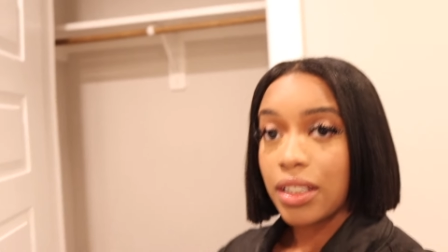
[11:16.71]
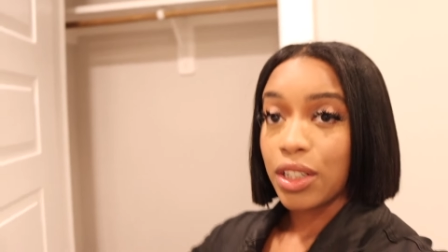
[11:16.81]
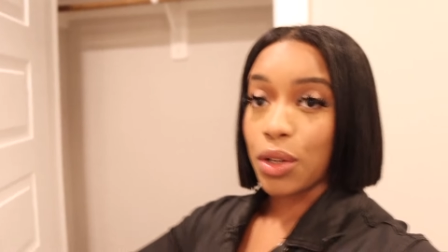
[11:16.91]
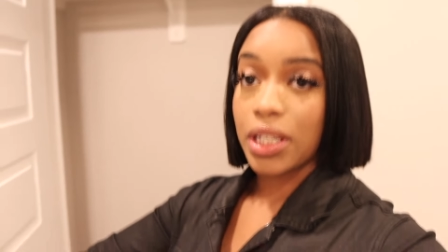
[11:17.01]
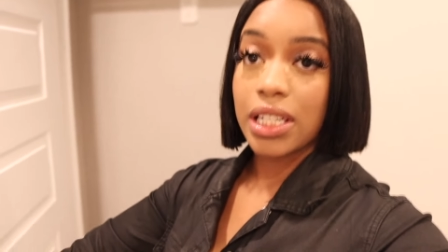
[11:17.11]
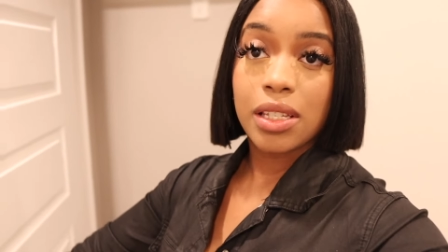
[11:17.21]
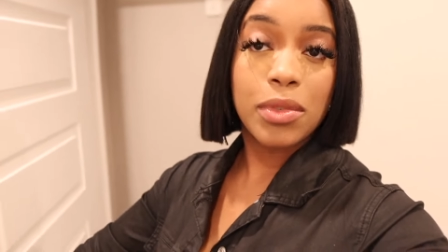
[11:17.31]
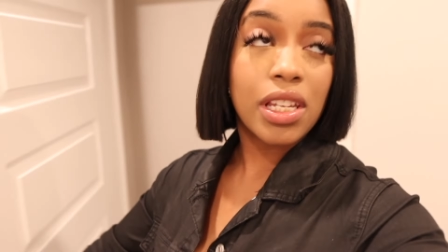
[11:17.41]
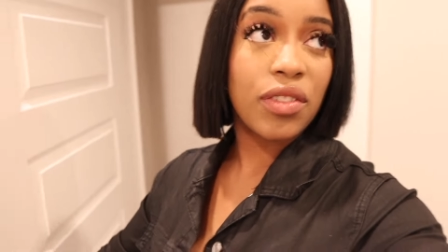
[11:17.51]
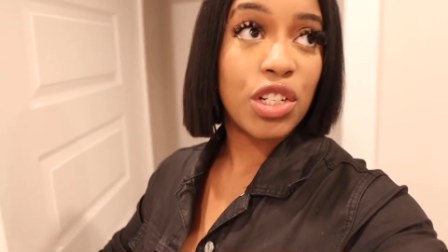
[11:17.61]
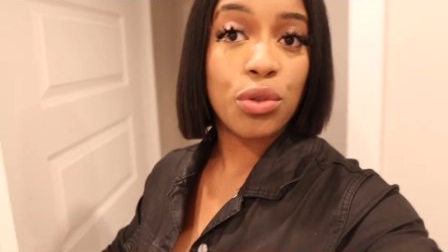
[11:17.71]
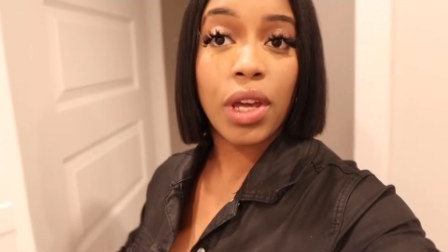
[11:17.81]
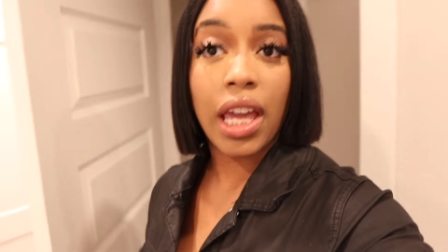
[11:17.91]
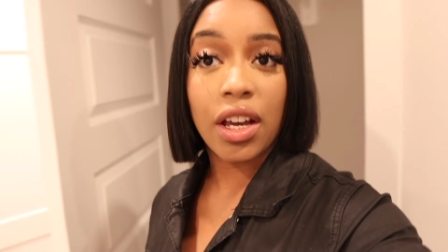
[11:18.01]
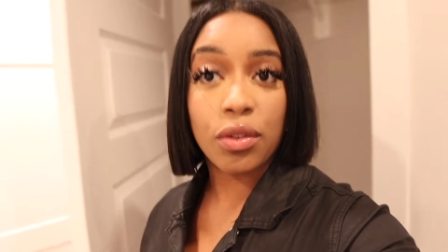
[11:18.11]
Go look at some stuff that you
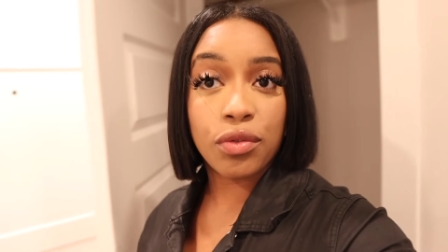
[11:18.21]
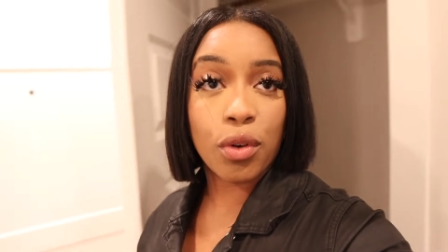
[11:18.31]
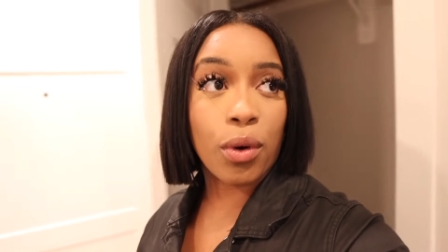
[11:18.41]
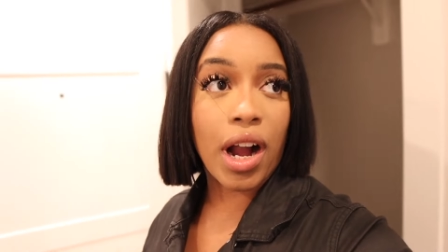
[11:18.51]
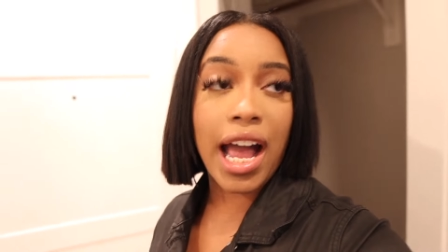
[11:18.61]
can't afford.